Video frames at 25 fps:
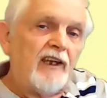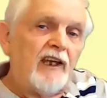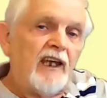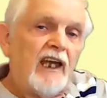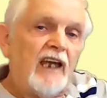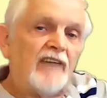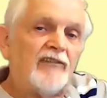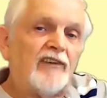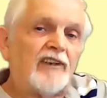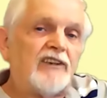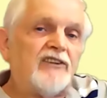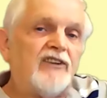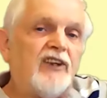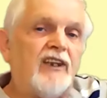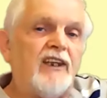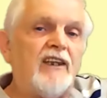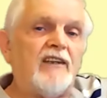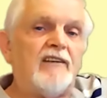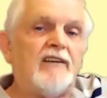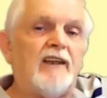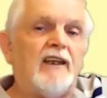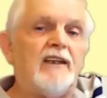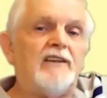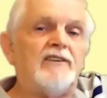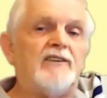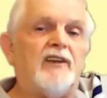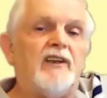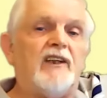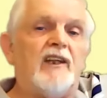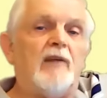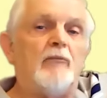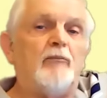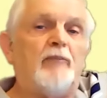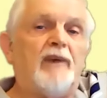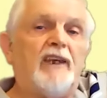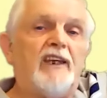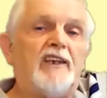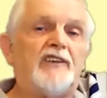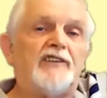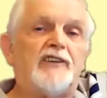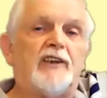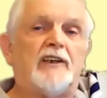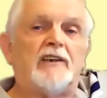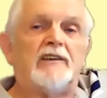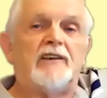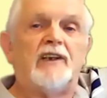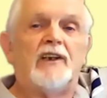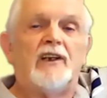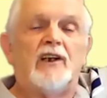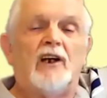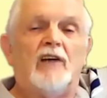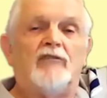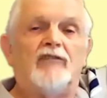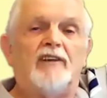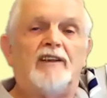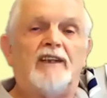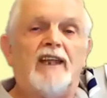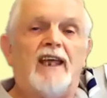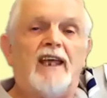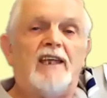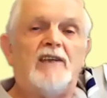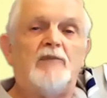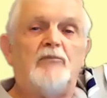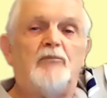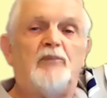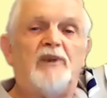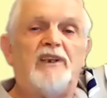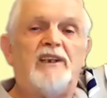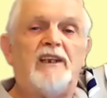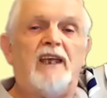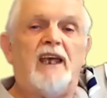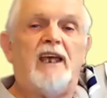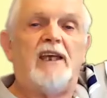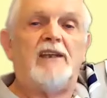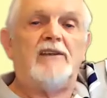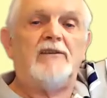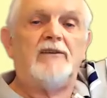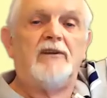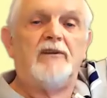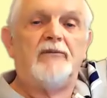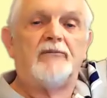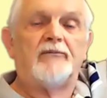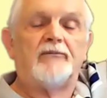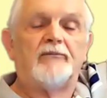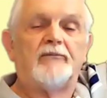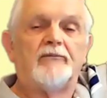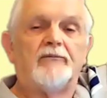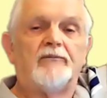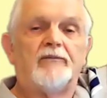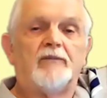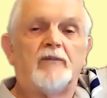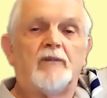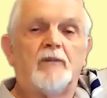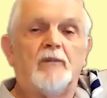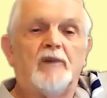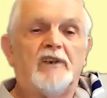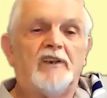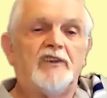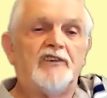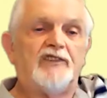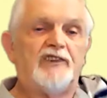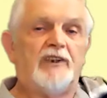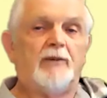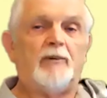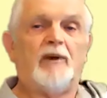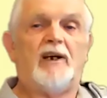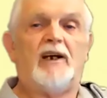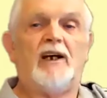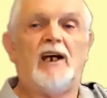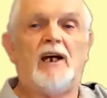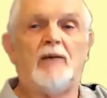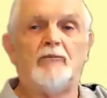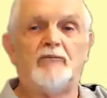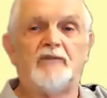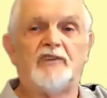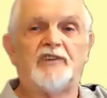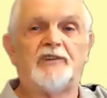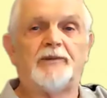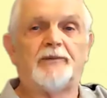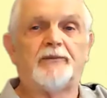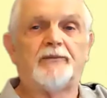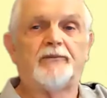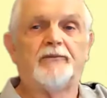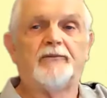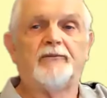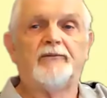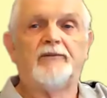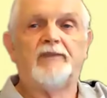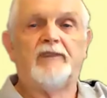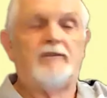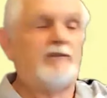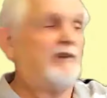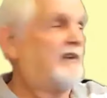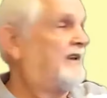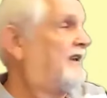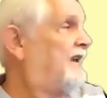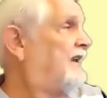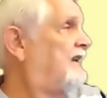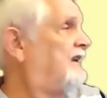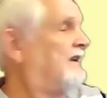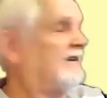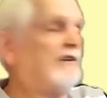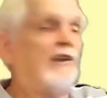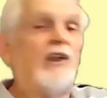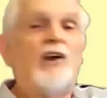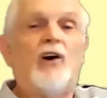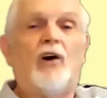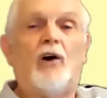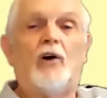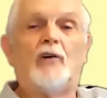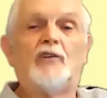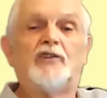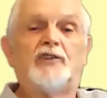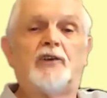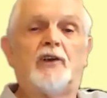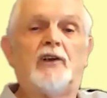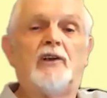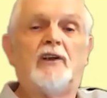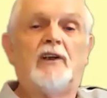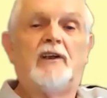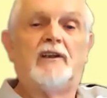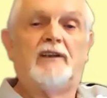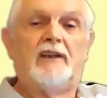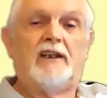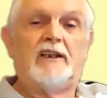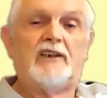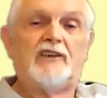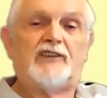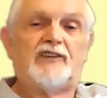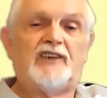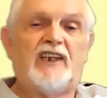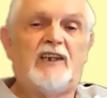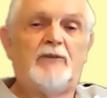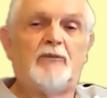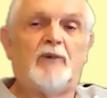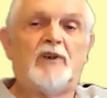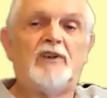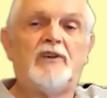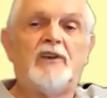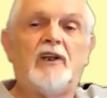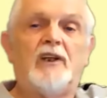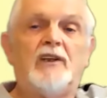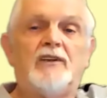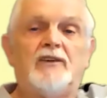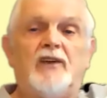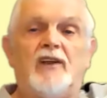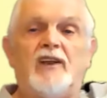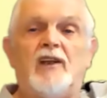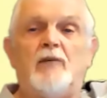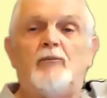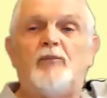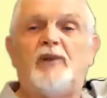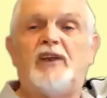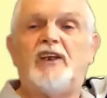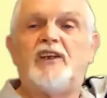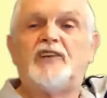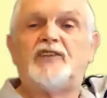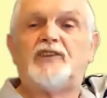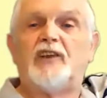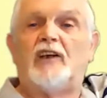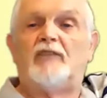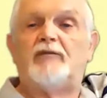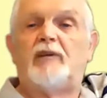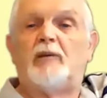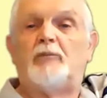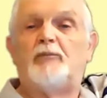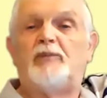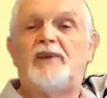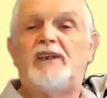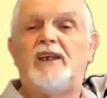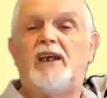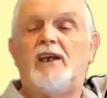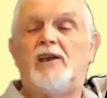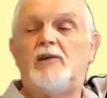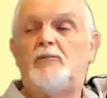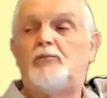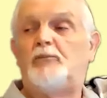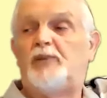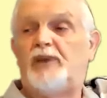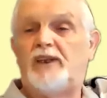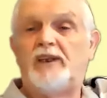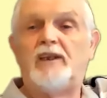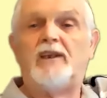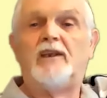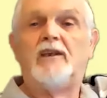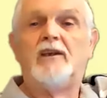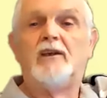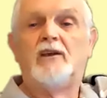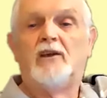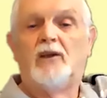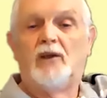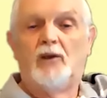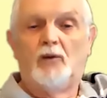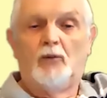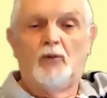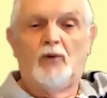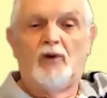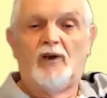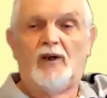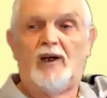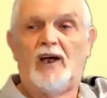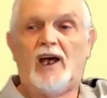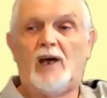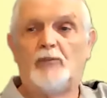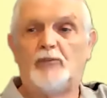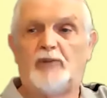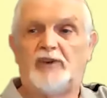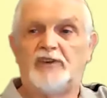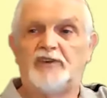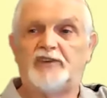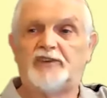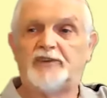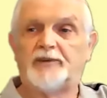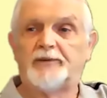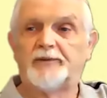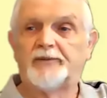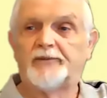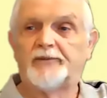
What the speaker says: If I take that to the base of an NPN, we can see what happens. If I take it also, that same one, to the base of a PNP, what happens?